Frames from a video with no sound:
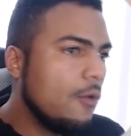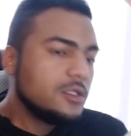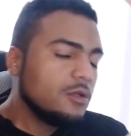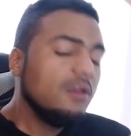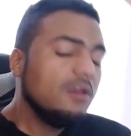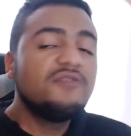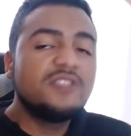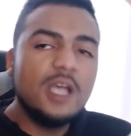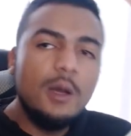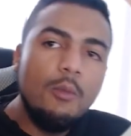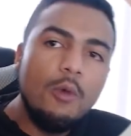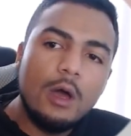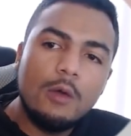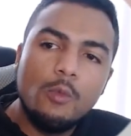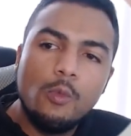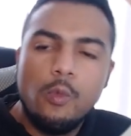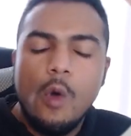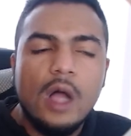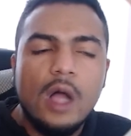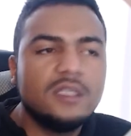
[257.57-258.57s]
So if
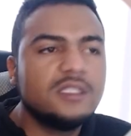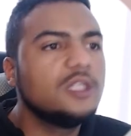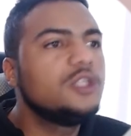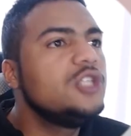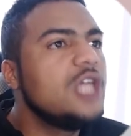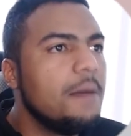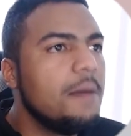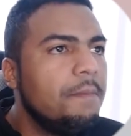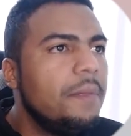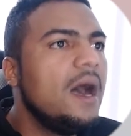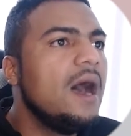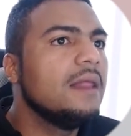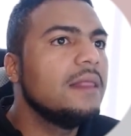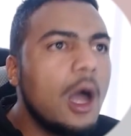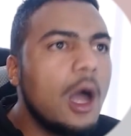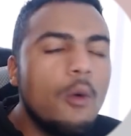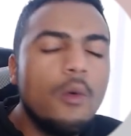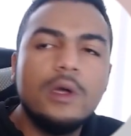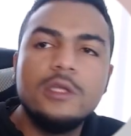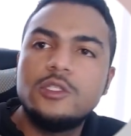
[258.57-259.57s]
someone wants a chatbot,
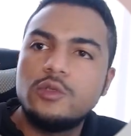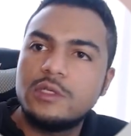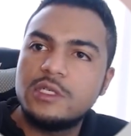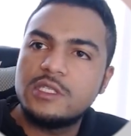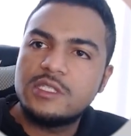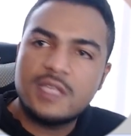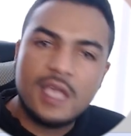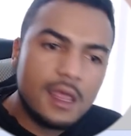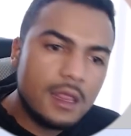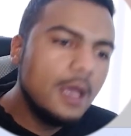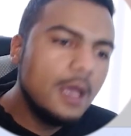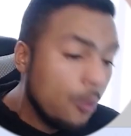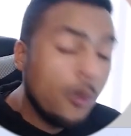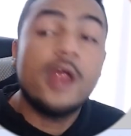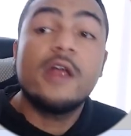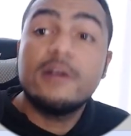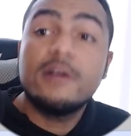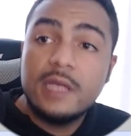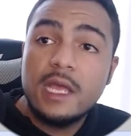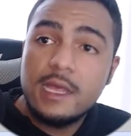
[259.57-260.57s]
I want to understand
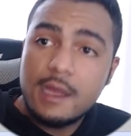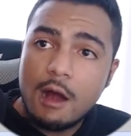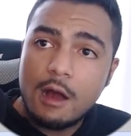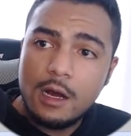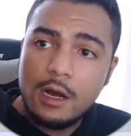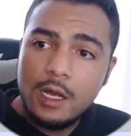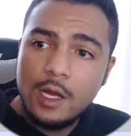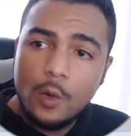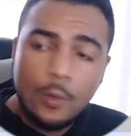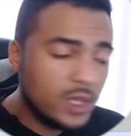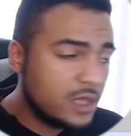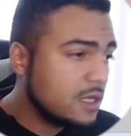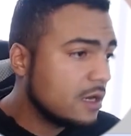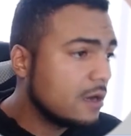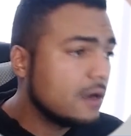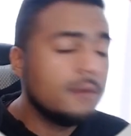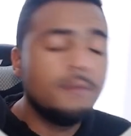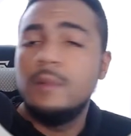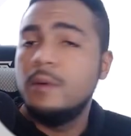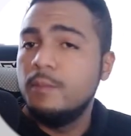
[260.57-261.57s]
where they are with
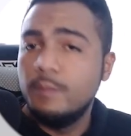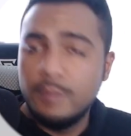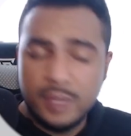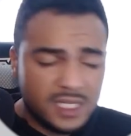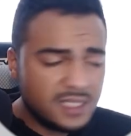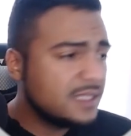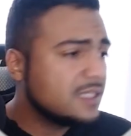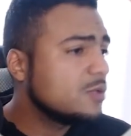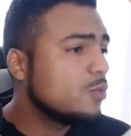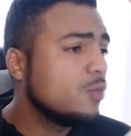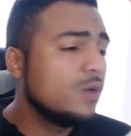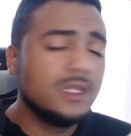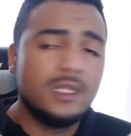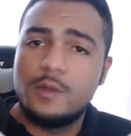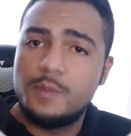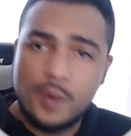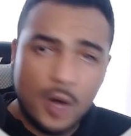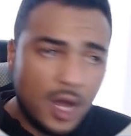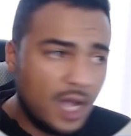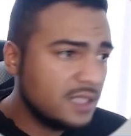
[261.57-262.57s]
their business, with
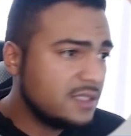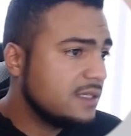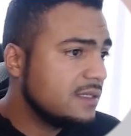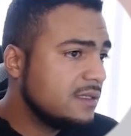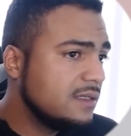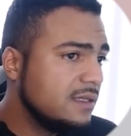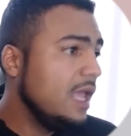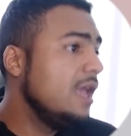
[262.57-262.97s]
their process,